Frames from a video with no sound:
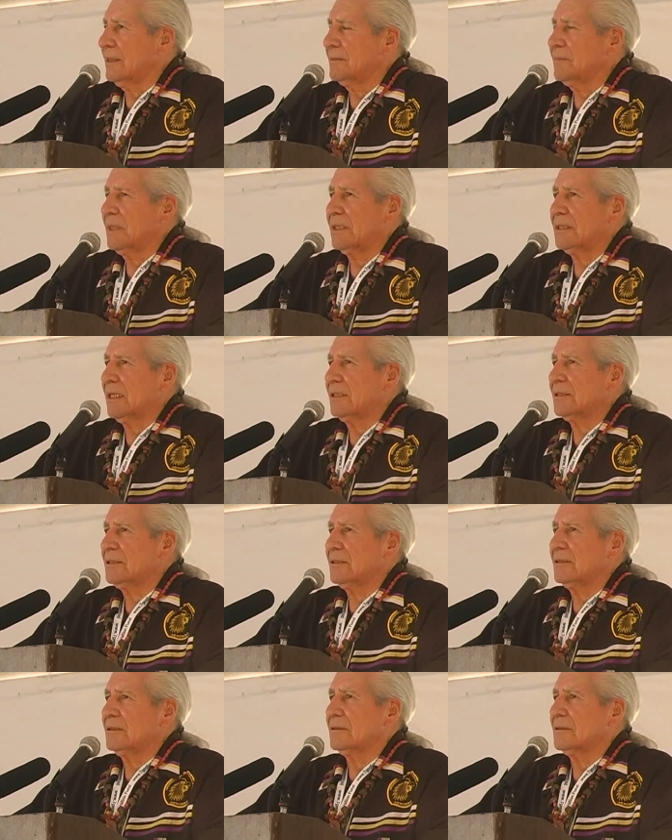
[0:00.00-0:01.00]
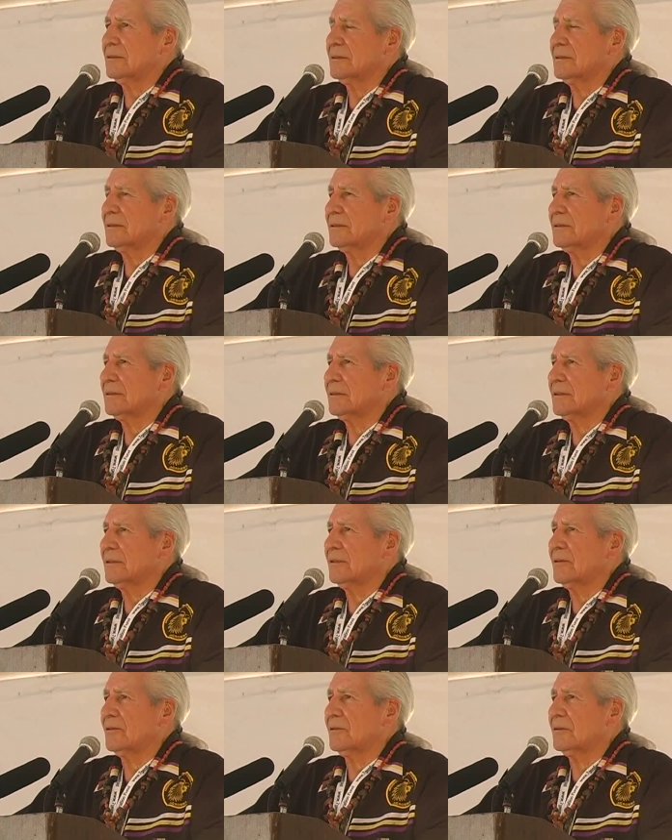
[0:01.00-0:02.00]
Pay attention. You
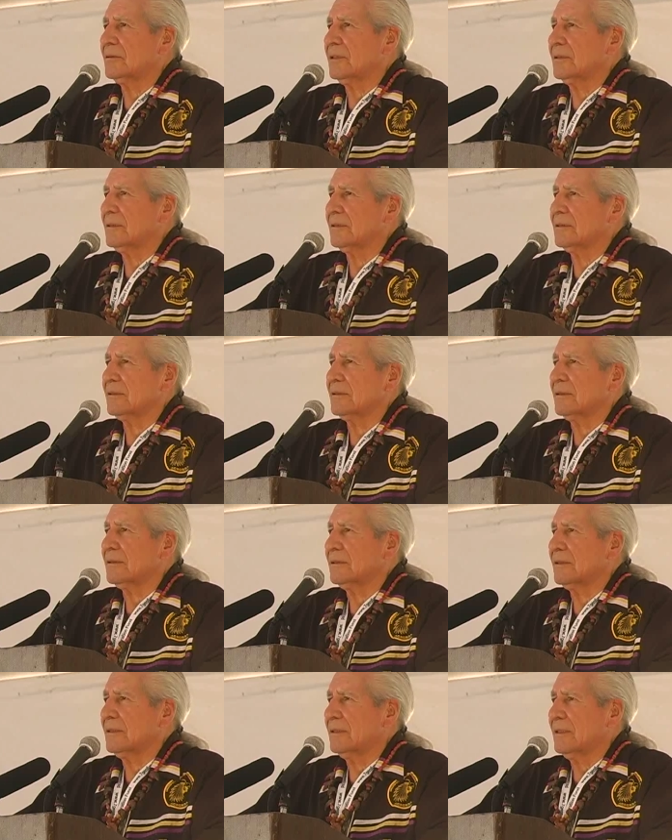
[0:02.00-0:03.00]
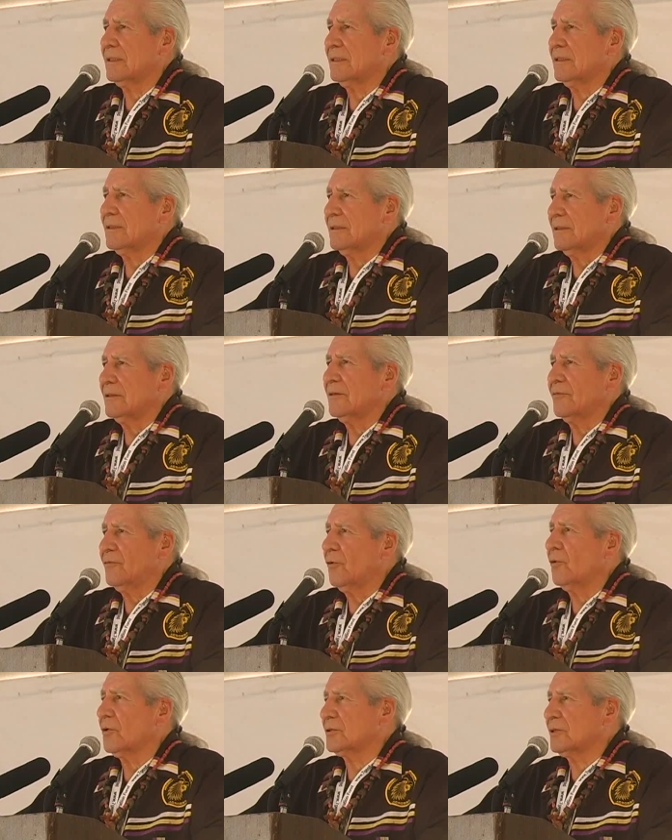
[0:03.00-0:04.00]
know, your
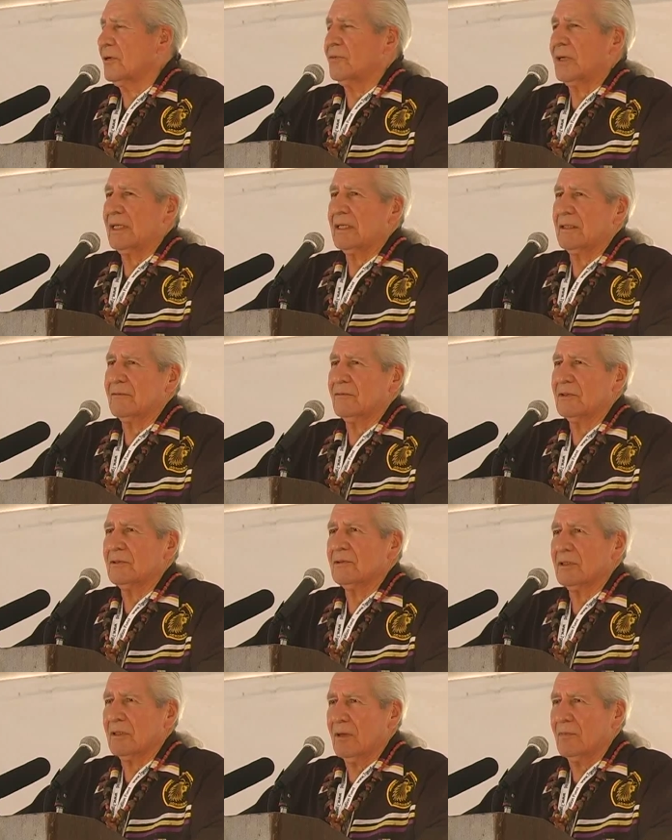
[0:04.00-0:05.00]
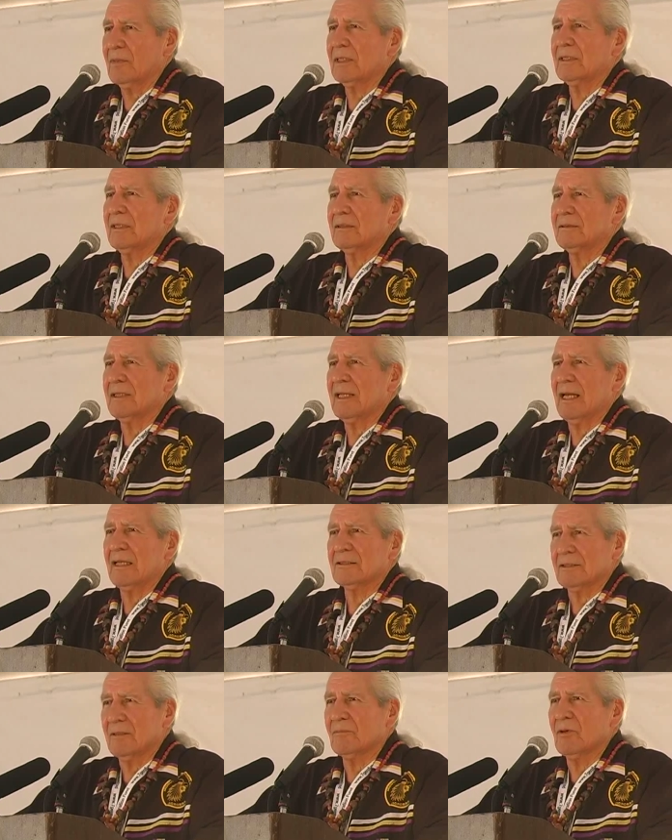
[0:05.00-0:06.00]
folks are waiting for you to come and
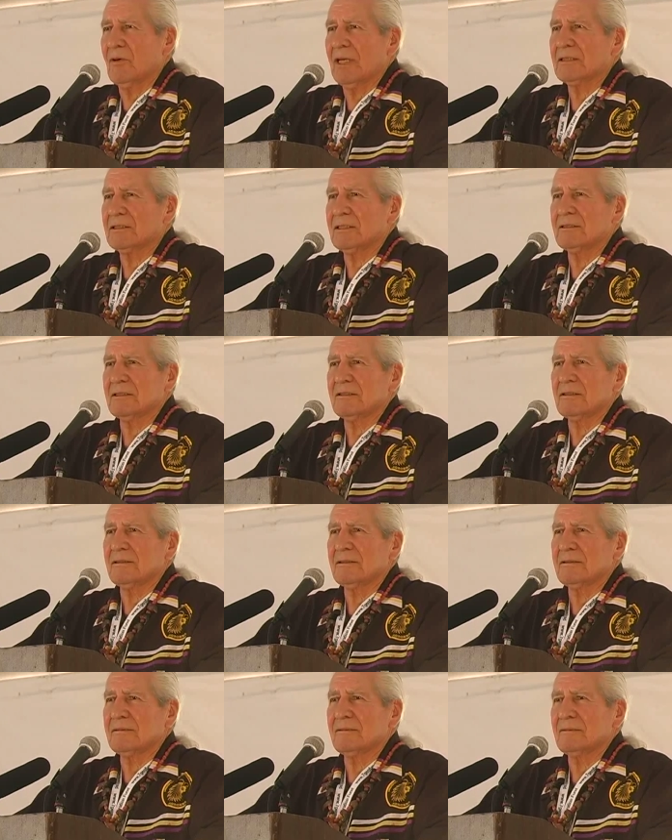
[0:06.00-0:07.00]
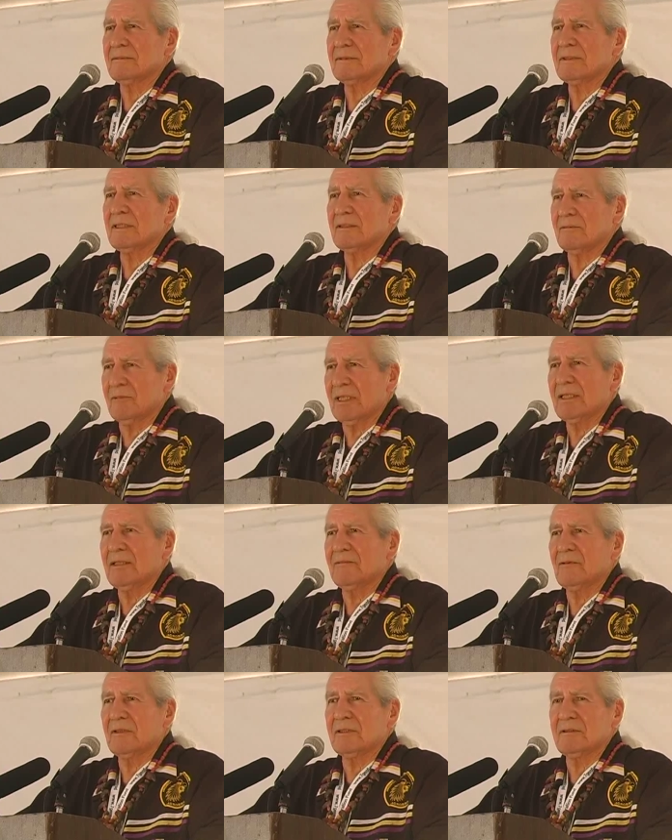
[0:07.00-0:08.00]
ask them questions. They're waiting
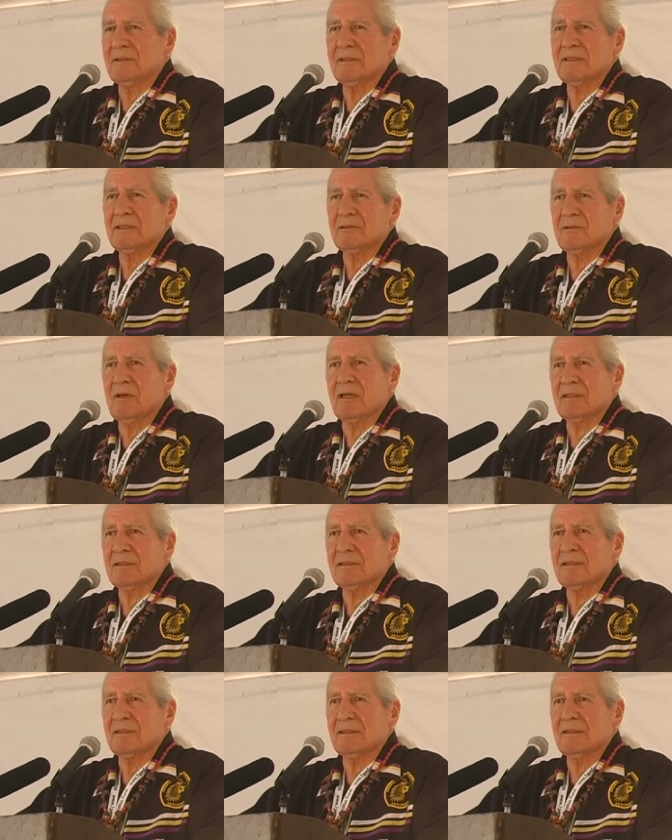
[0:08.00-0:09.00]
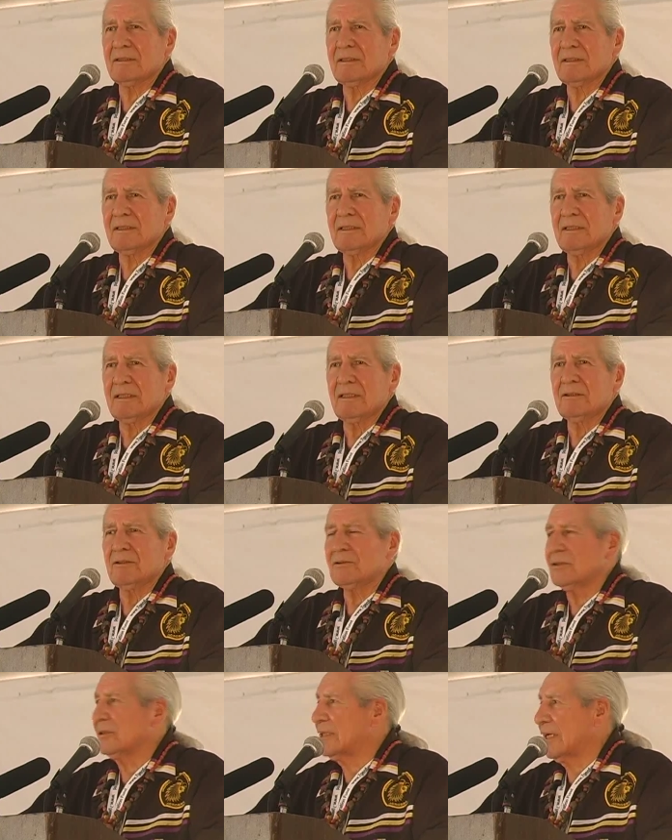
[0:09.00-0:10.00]
for you to instruct. And you
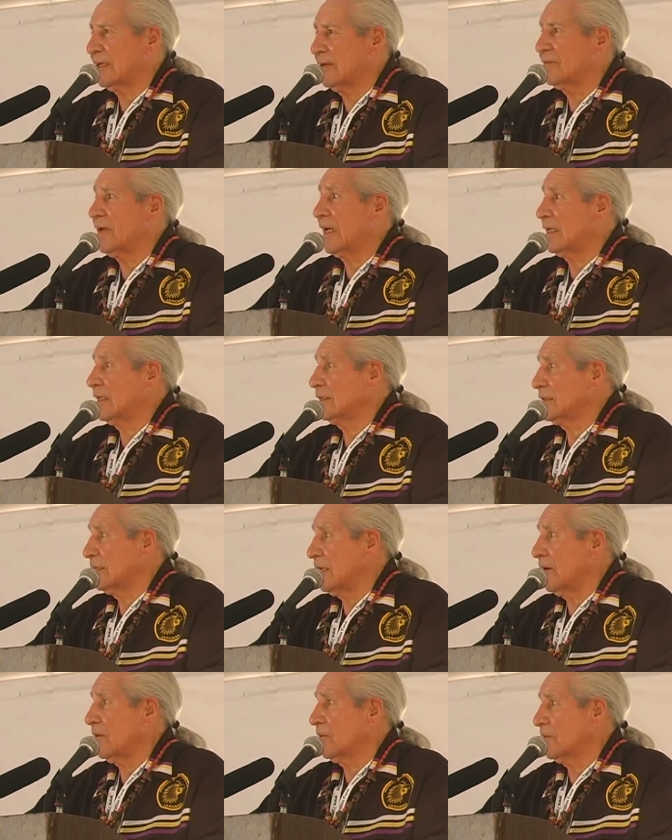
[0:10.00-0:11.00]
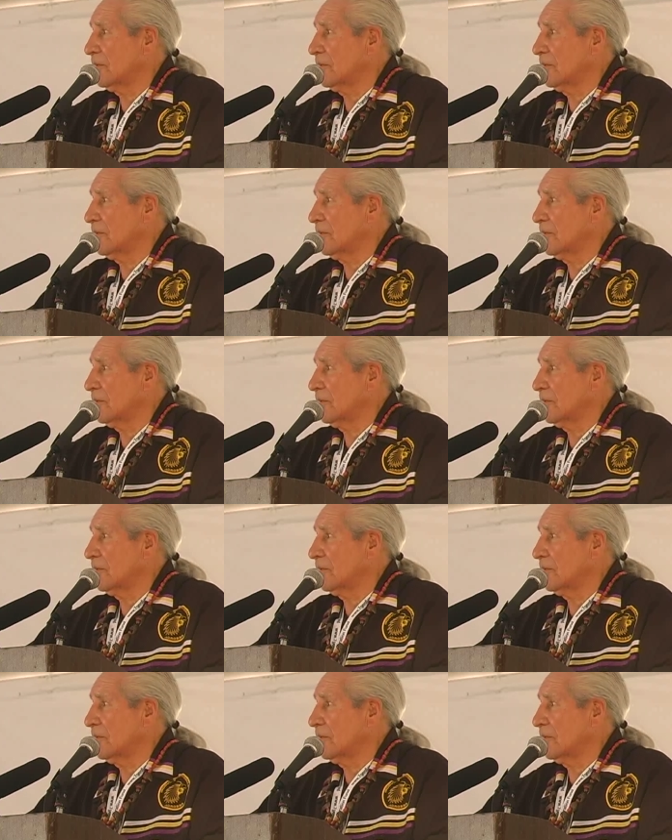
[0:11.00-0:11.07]
should take advantage now.